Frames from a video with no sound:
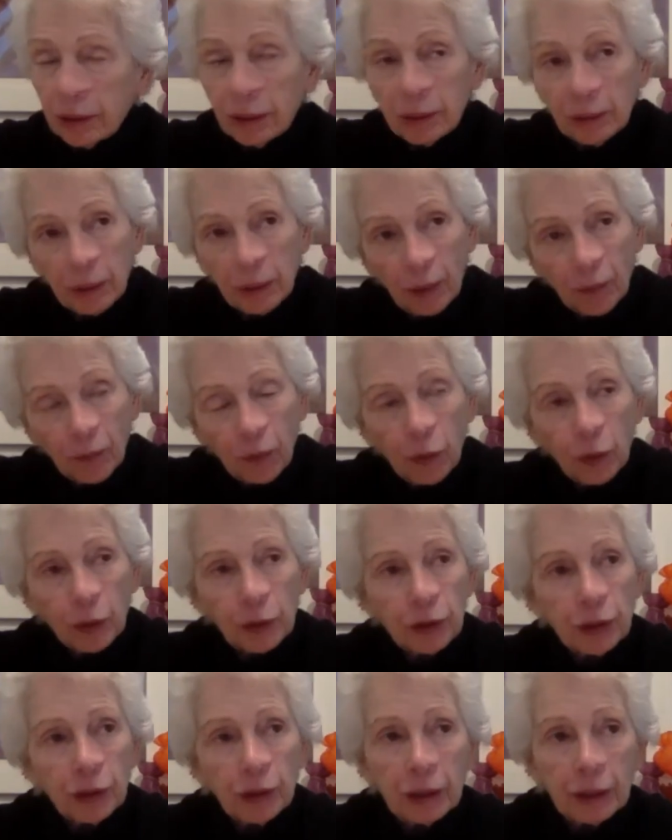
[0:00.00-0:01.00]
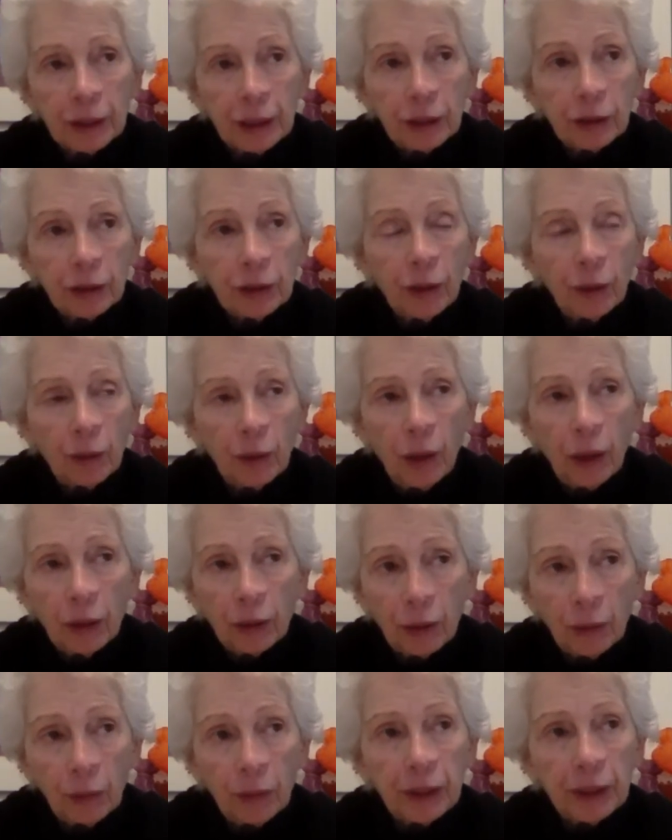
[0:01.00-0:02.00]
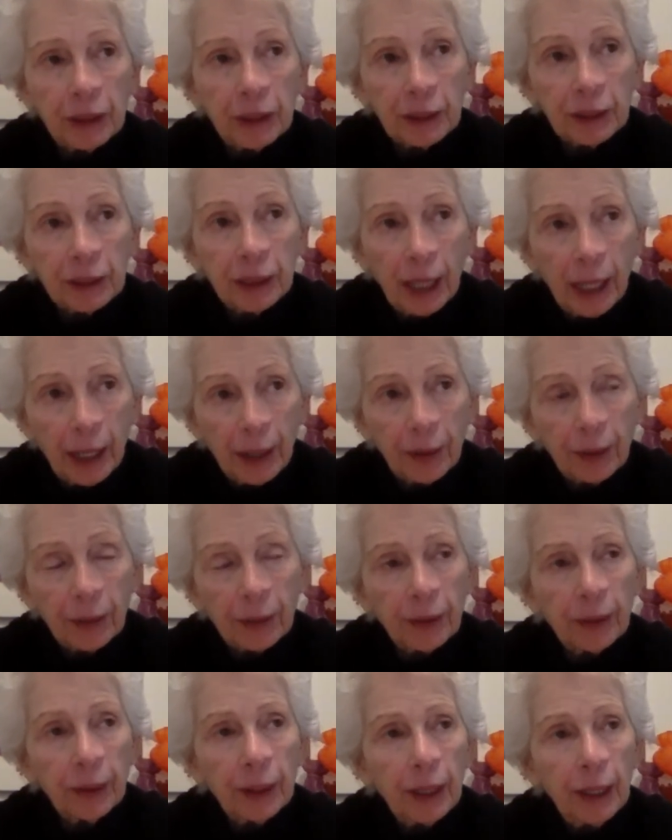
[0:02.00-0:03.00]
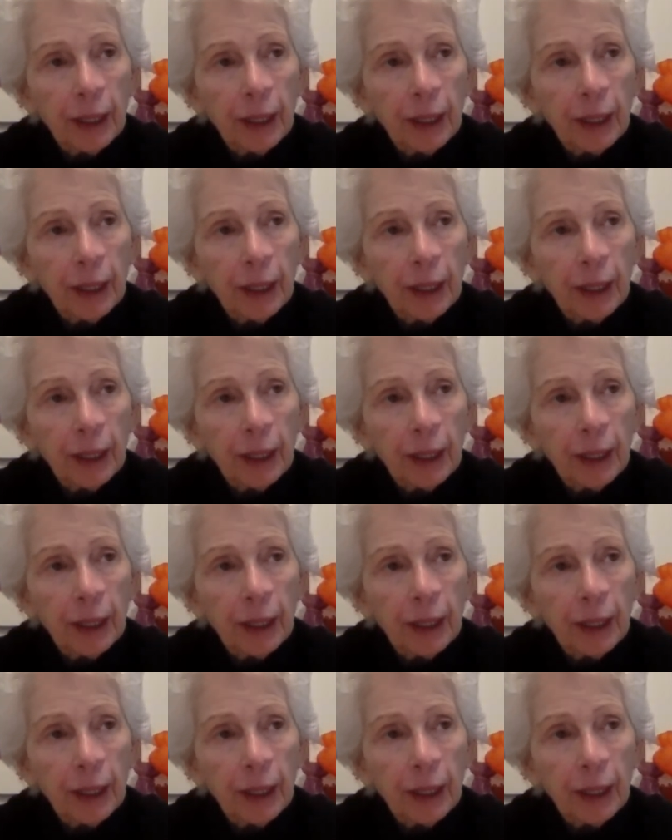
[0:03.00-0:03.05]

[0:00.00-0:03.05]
who unfortunately is no longer with us either,